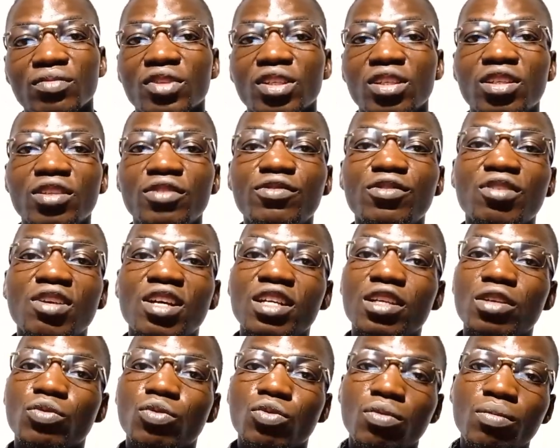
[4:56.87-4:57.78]
If you're
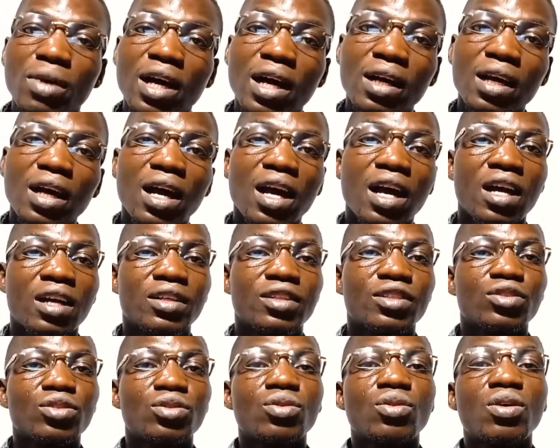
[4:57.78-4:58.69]
a woman and
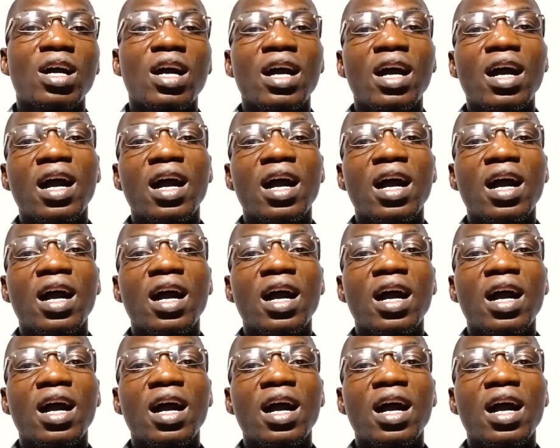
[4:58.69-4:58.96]
you're